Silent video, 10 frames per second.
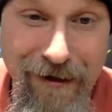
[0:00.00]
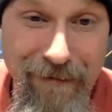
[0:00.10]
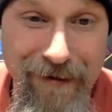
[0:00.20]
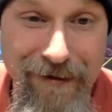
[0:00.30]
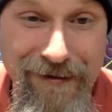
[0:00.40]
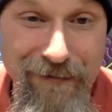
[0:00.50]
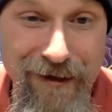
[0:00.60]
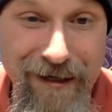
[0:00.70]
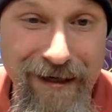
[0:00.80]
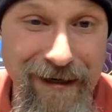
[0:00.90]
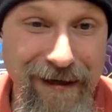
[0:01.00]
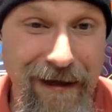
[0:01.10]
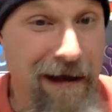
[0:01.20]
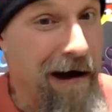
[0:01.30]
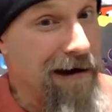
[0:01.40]
coming this week.
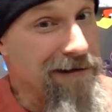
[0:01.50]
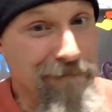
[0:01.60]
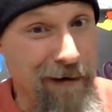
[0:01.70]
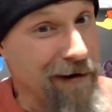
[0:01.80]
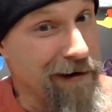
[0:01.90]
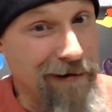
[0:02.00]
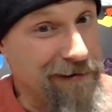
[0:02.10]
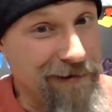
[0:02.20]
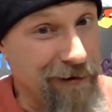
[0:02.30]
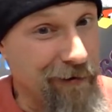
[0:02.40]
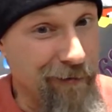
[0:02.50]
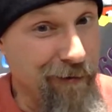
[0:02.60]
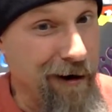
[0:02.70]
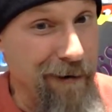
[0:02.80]
I spent a considerable